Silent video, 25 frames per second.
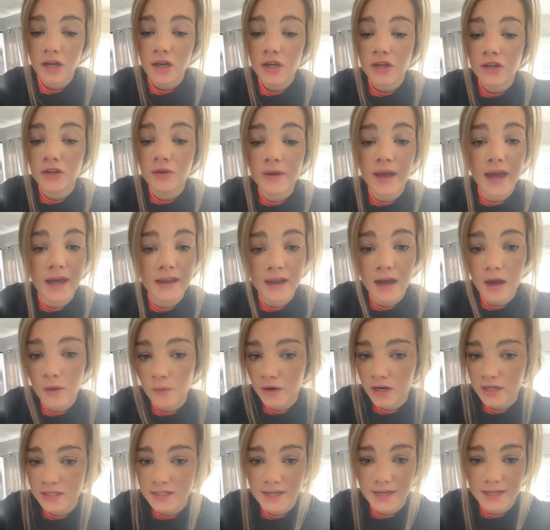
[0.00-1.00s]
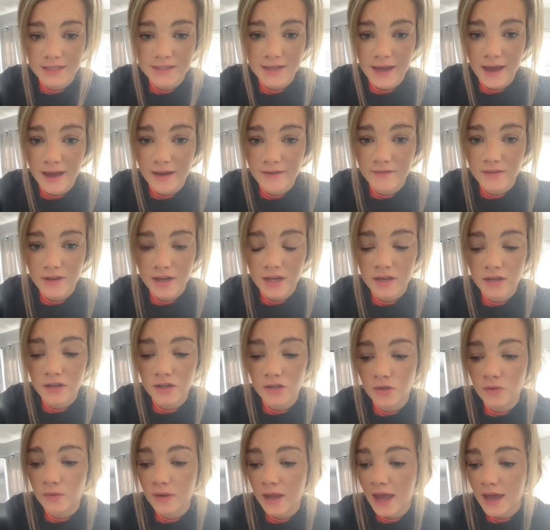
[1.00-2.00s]
You cannot work to get to heaven.
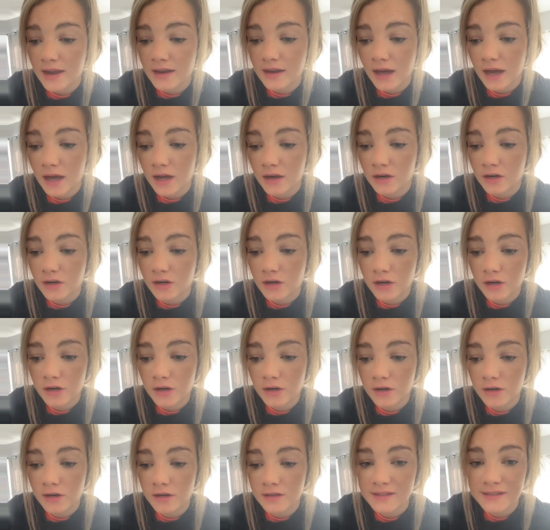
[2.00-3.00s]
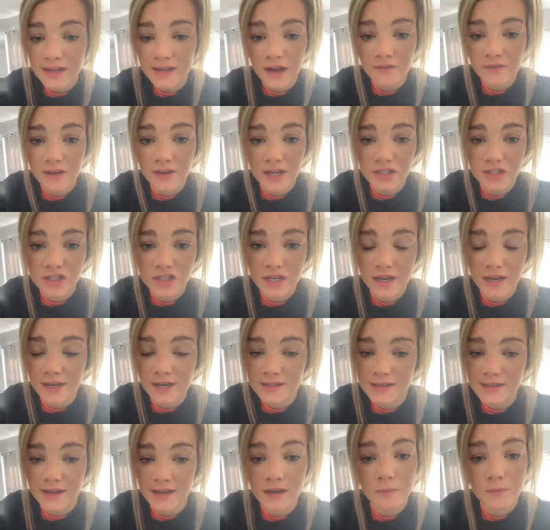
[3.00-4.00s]
You cannot earn salvation. It is
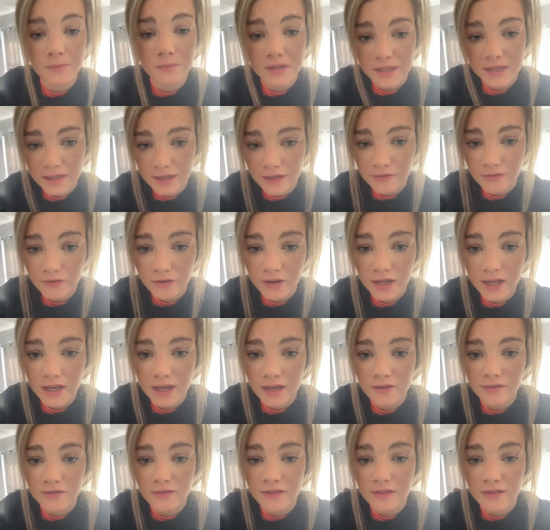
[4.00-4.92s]
a completely free gift